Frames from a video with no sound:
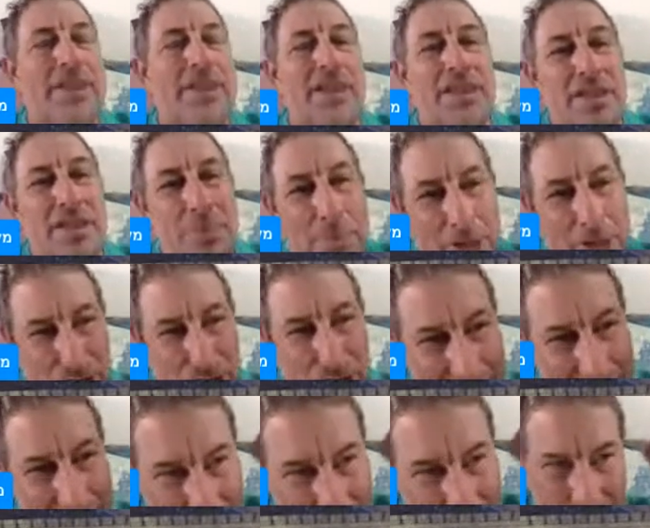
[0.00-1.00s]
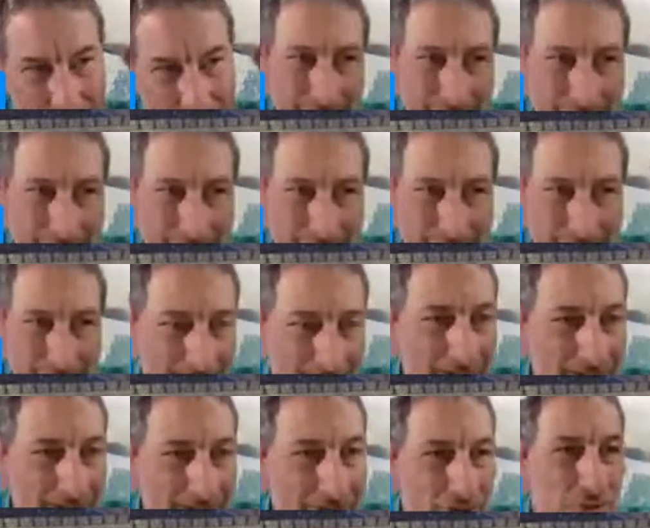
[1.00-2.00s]
So you can't use this
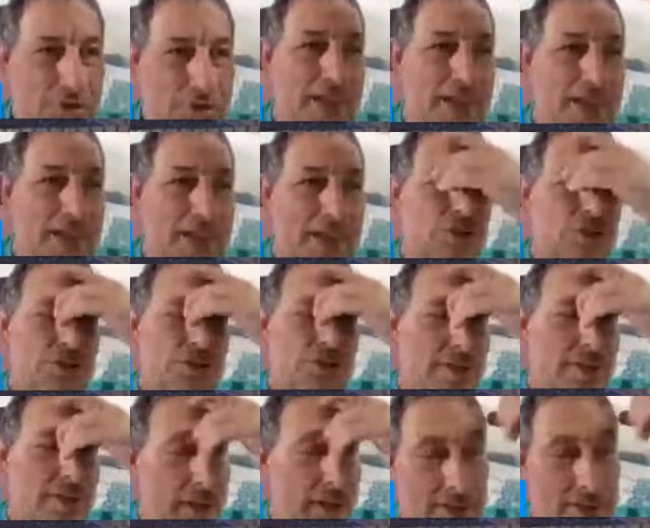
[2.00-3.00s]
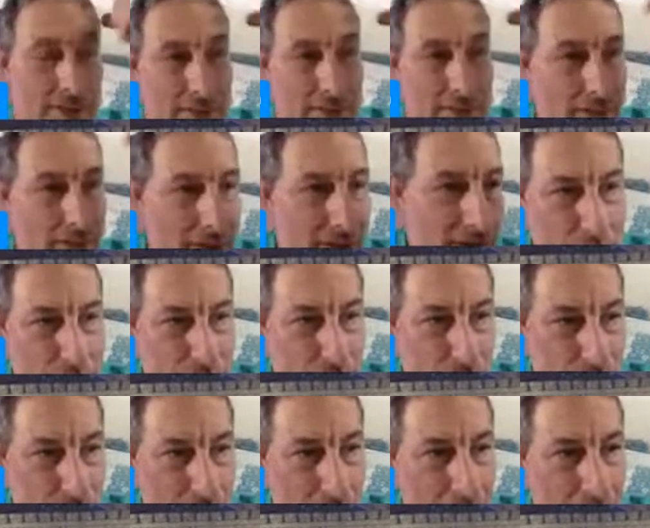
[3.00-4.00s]
to understand what the word Torah
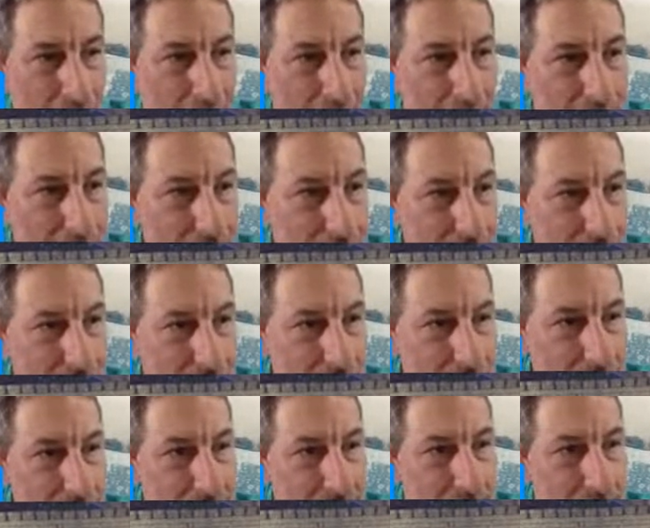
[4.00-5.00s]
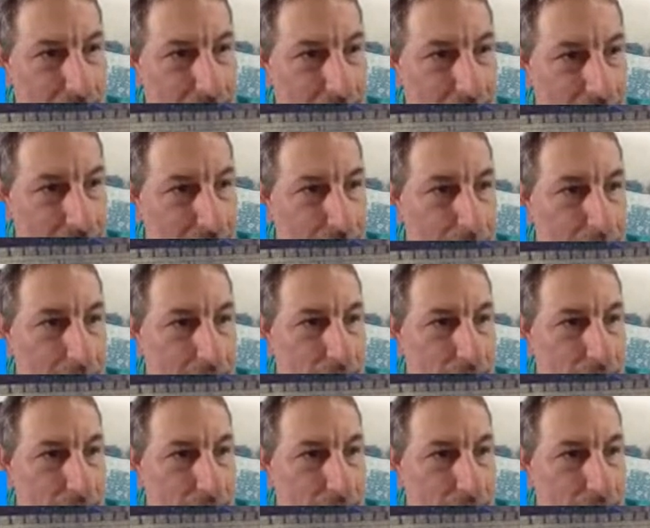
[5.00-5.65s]
means in the book of Deuteronomy.